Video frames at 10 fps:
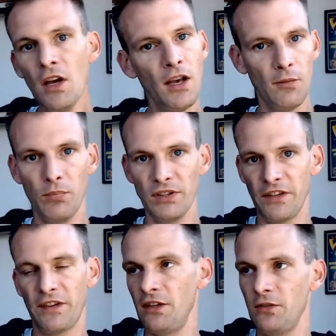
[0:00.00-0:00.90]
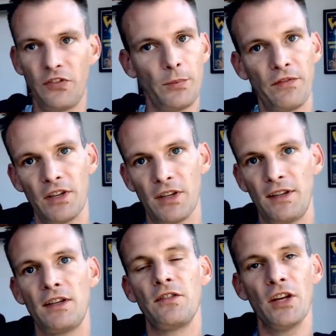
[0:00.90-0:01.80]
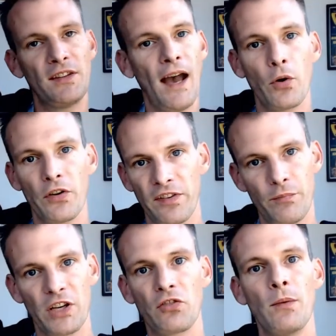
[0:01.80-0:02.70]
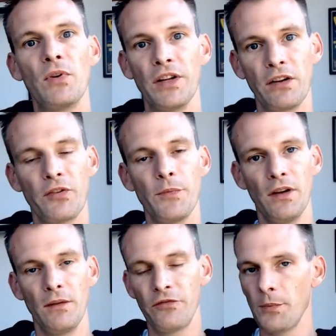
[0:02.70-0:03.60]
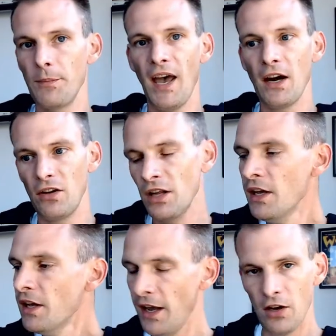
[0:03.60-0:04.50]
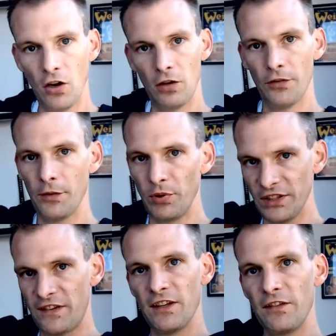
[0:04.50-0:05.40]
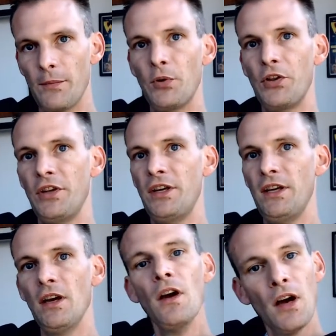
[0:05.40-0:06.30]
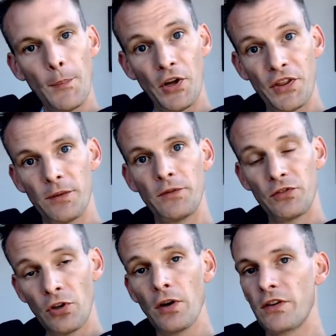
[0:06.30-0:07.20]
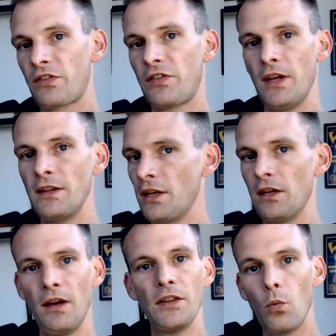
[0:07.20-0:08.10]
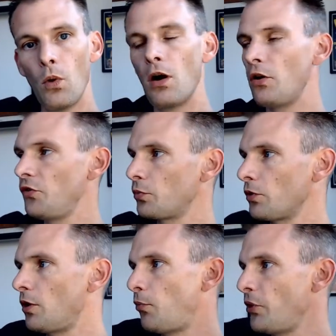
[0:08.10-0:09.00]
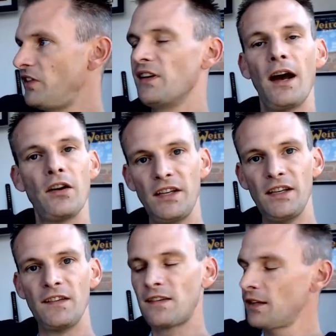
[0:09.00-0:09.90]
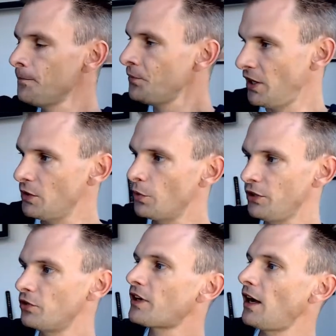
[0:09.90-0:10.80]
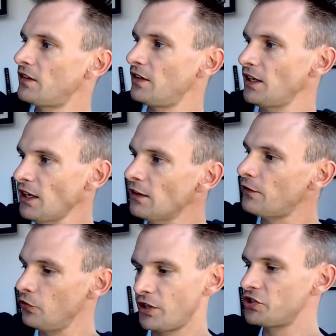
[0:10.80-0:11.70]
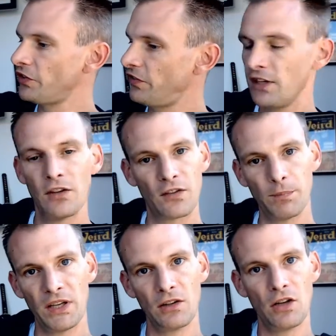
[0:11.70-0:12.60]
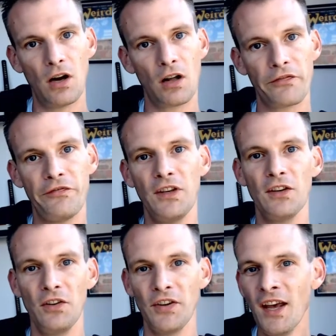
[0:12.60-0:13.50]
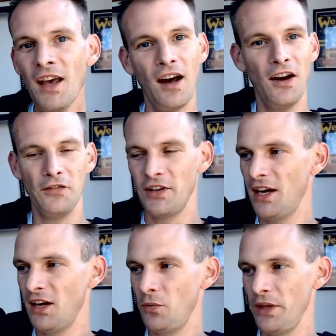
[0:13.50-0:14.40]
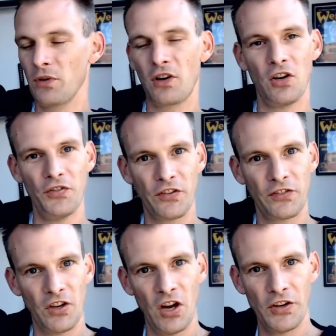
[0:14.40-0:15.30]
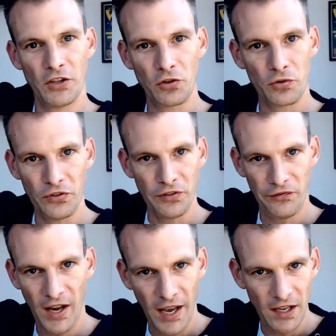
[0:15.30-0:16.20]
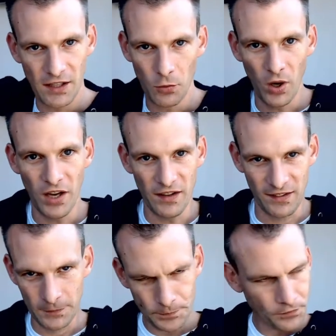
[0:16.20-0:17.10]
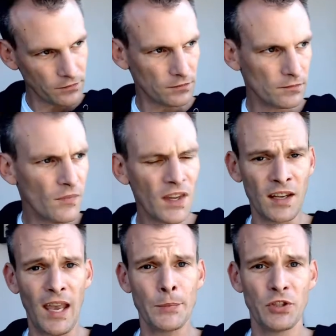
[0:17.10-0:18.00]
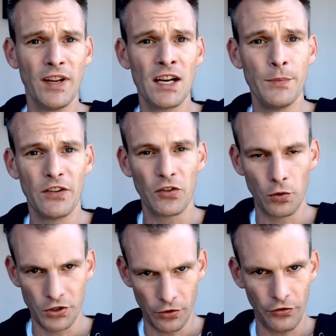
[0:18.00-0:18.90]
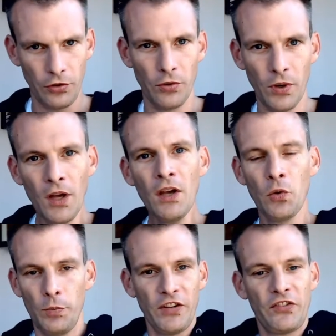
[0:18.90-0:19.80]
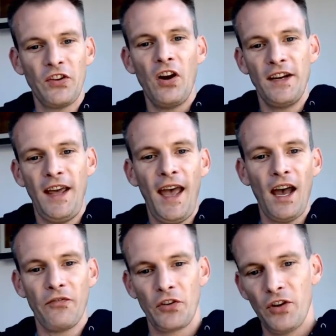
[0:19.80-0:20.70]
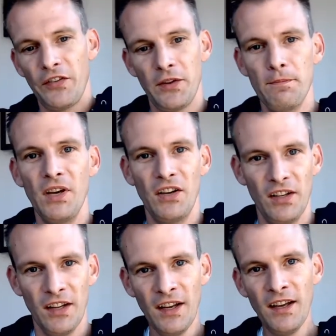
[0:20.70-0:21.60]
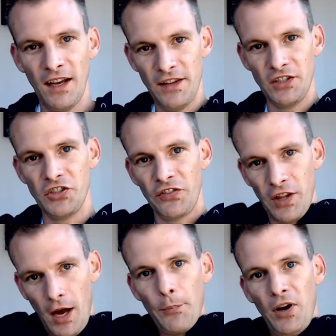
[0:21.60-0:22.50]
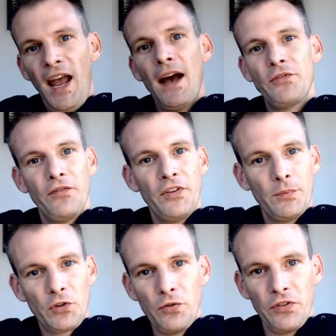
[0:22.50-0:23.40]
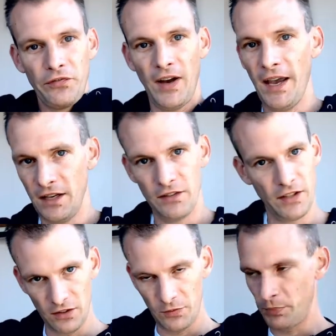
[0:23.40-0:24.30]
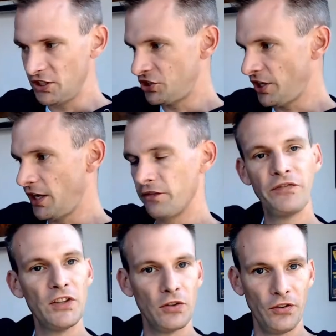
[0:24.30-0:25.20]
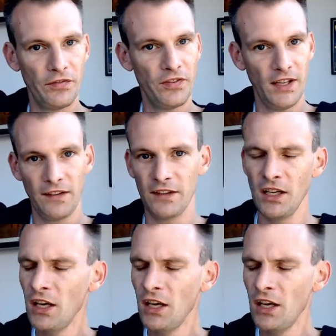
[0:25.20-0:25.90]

and ballist and some of the the towers have been crumbling from the from the battle, and all the ballistas up on the up on the turrets and the and the walls were all pointing out east. And then when you look out to the east, you can just see this big long field of, uh, they were called the sawn and crucified. It was captured enemy soldiers who would be sawn in half across the middle and then just the upper half of them crucified into this big giant field of things and